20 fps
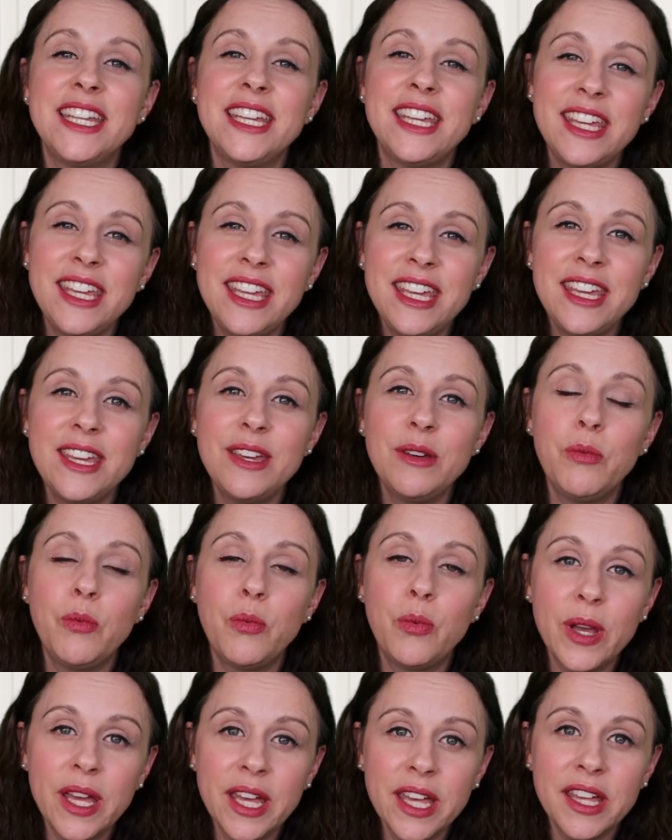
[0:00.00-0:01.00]
He
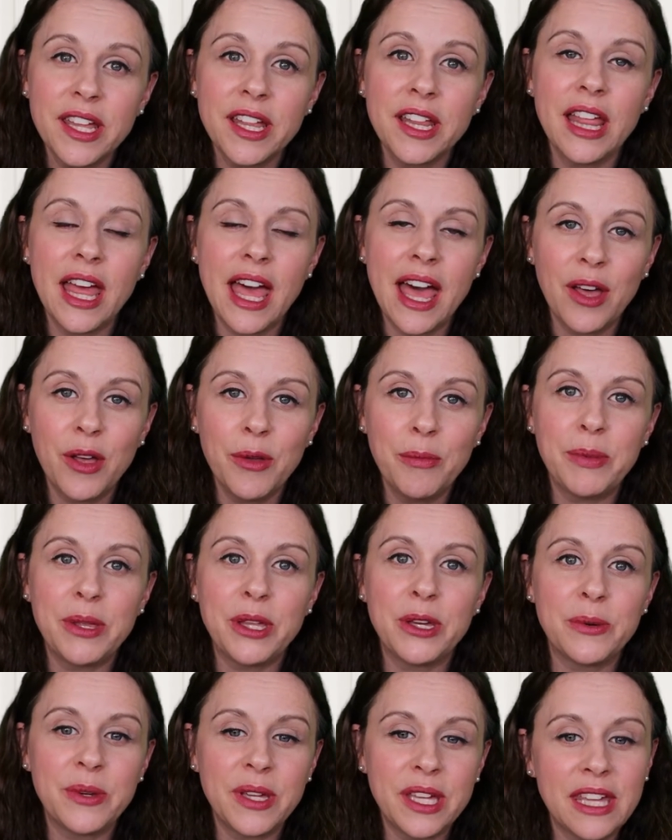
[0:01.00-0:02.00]
will help
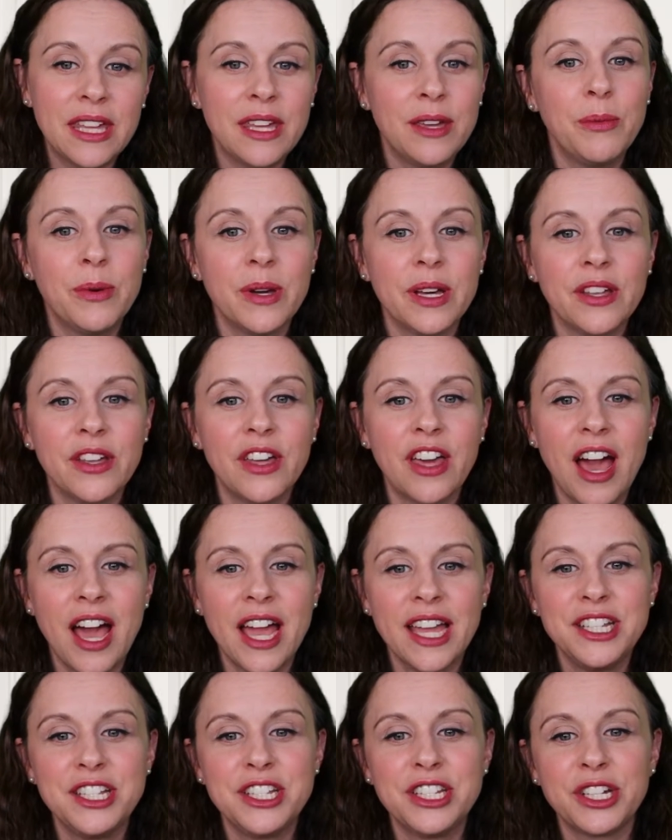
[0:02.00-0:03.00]
you. He will
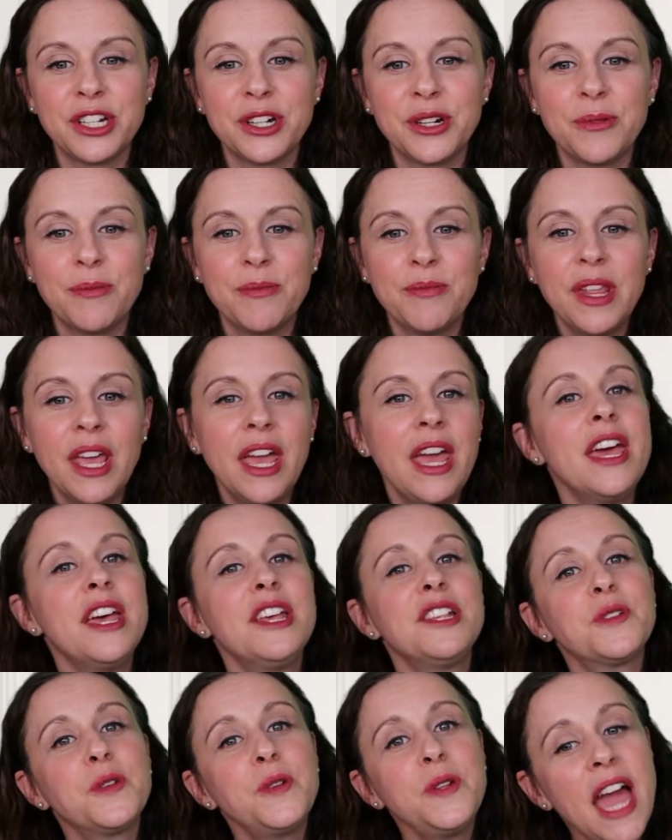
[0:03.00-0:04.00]
guide you.
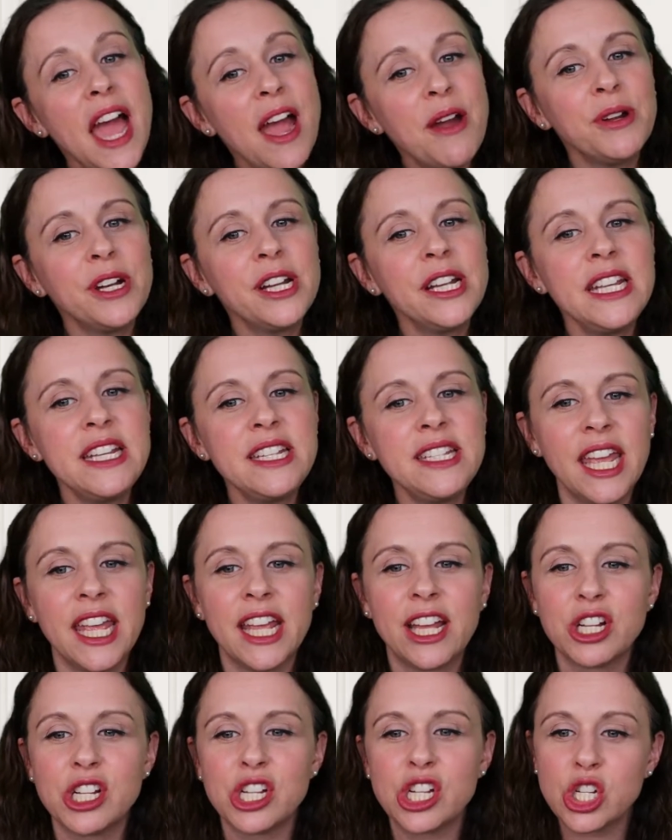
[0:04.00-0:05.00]
So now we're gonna
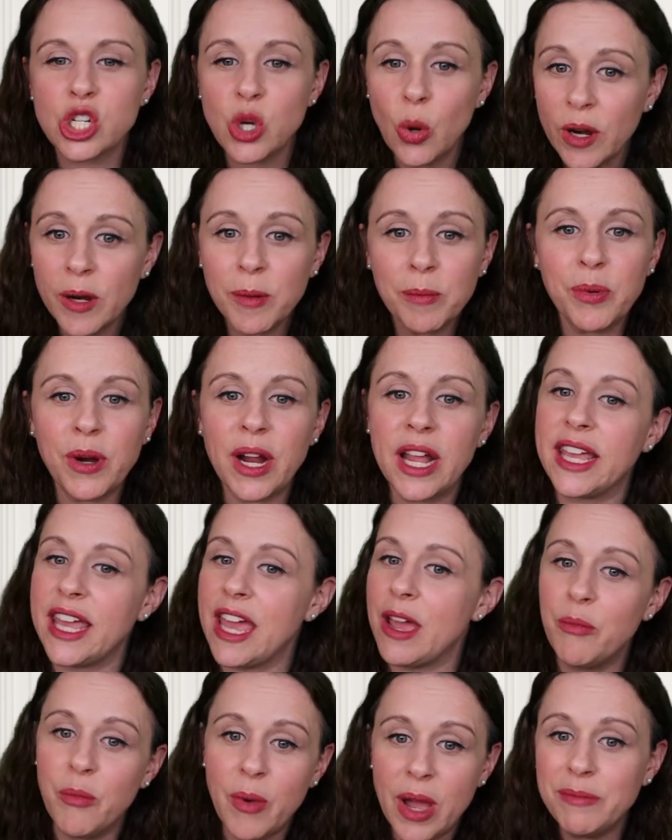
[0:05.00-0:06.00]
take a short break,
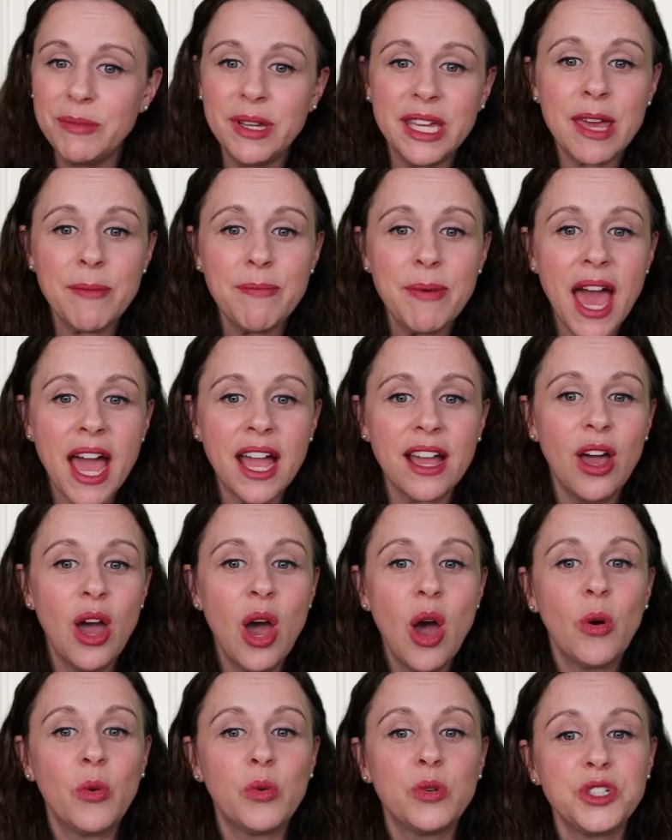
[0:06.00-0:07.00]
and when we get back,
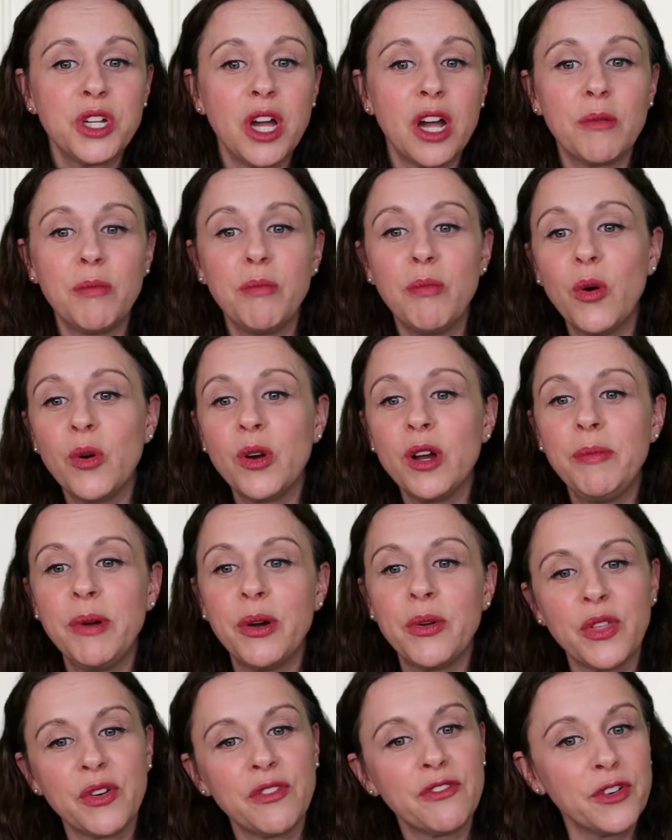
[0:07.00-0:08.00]
we'll talk more
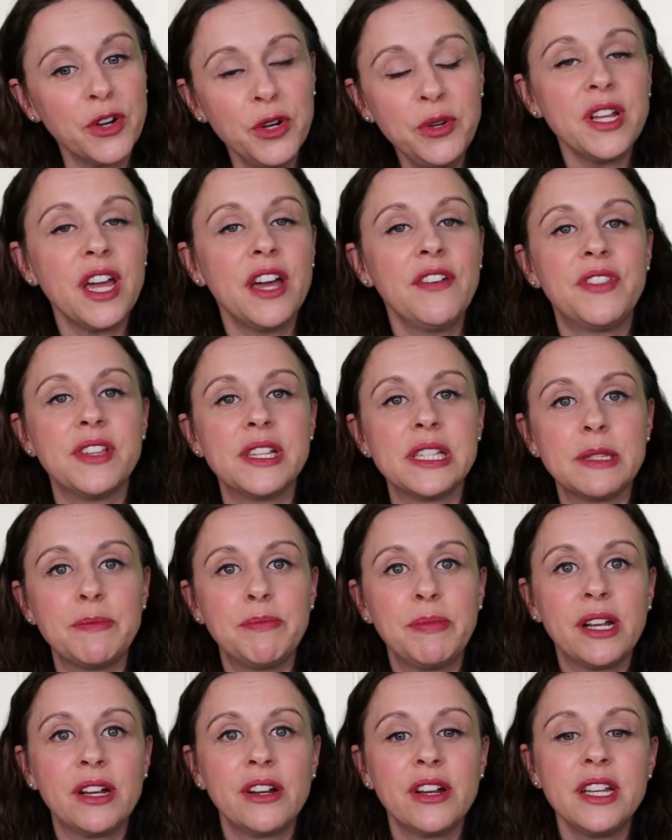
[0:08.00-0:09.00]
about the fruit of the
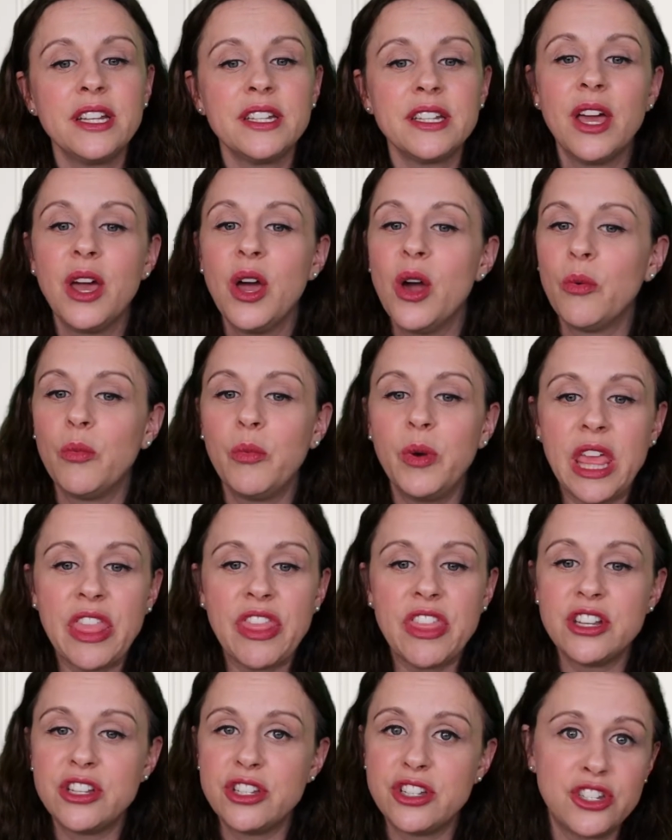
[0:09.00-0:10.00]
Spirit
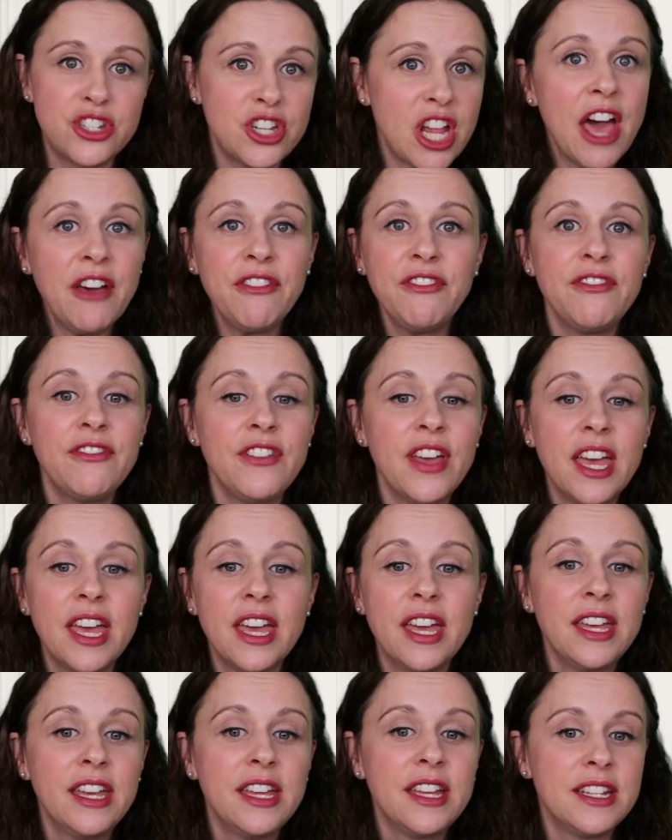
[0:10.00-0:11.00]
with Chef
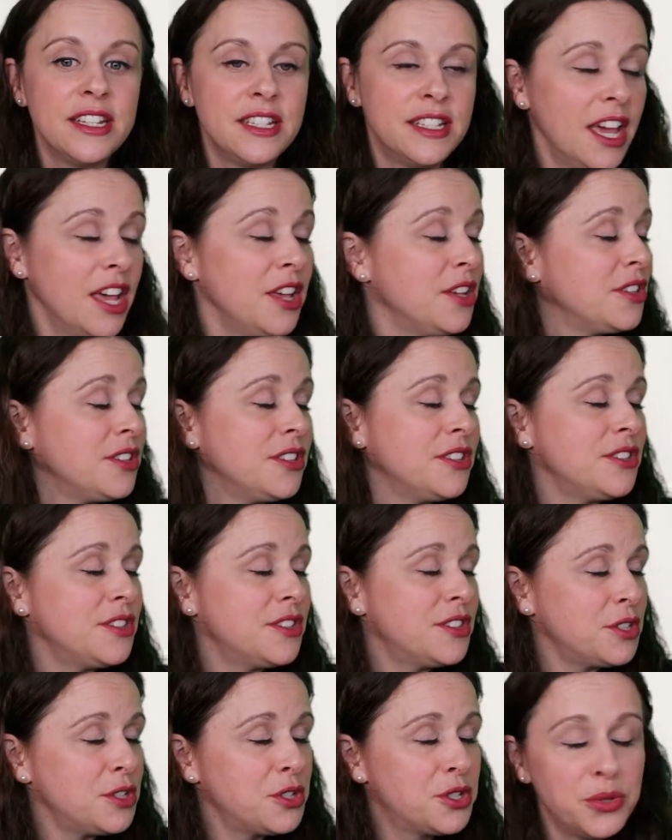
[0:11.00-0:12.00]

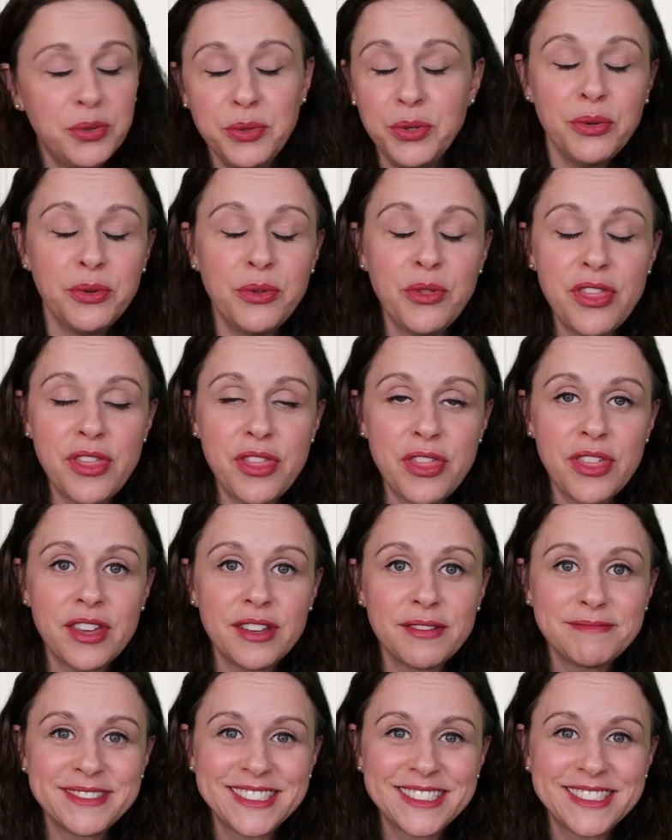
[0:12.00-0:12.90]
Tells the Truth.